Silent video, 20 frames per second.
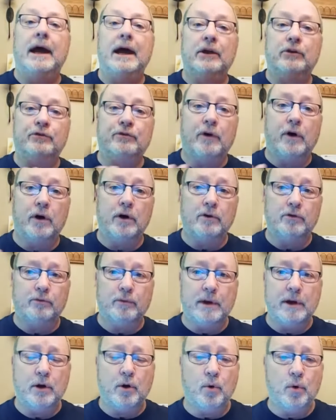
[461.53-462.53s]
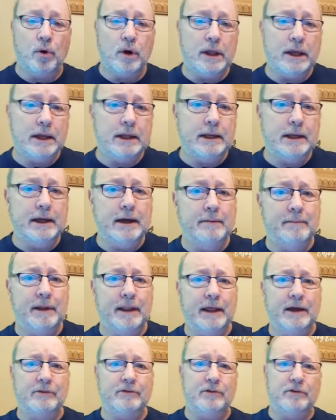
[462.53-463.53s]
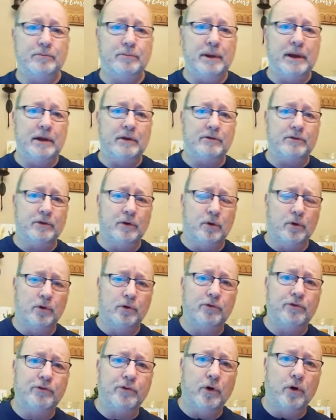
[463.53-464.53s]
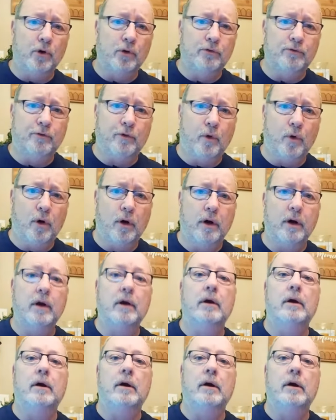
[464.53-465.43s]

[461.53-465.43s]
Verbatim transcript: as far as recording in the MLS is being sold, sold for